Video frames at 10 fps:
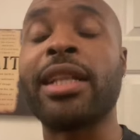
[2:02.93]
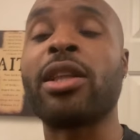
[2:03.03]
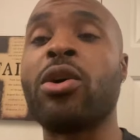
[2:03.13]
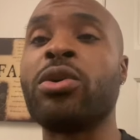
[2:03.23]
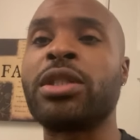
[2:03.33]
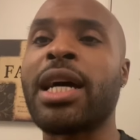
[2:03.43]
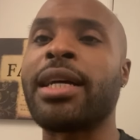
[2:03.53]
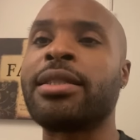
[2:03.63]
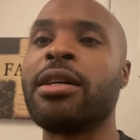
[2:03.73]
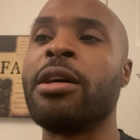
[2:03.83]
those
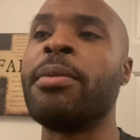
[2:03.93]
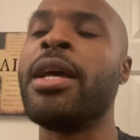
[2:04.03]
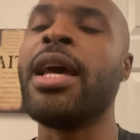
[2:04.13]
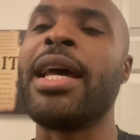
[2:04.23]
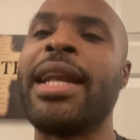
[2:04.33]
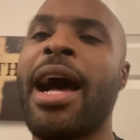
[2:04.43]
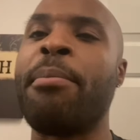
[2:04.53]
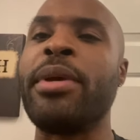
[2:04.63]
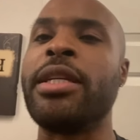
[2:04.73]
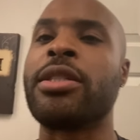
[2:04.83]
shots up and not
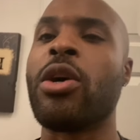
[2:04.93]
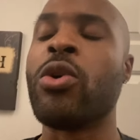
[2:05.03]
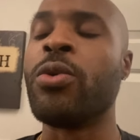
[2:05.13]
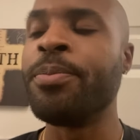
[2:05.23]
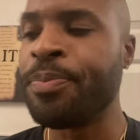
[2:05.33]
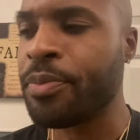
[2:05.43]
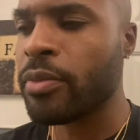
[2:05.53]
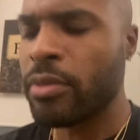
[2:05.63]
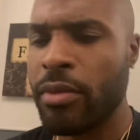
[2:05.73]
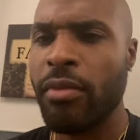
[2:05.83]
be so
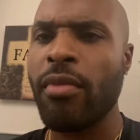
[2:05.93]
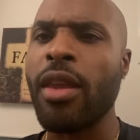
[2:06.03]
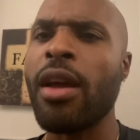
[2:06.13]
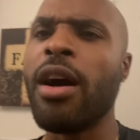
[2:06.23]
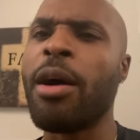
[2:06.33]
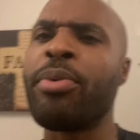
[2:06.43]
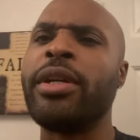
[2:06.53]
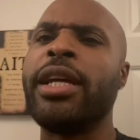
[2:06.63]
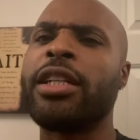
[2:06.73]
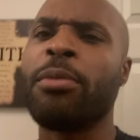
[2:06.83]

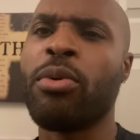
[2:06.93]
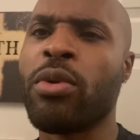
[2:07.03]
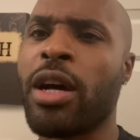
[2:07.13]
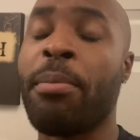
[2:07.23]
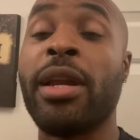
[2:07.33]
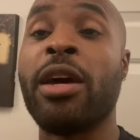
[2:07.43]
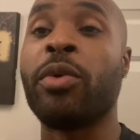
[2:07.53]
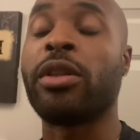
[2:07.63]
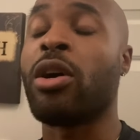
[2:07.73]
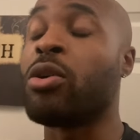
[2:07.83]
predictable coming in
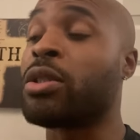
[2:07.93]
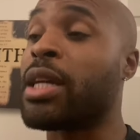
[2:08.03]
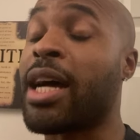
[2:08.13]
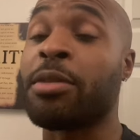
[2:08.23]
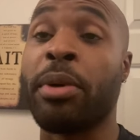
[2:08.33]
with those shots.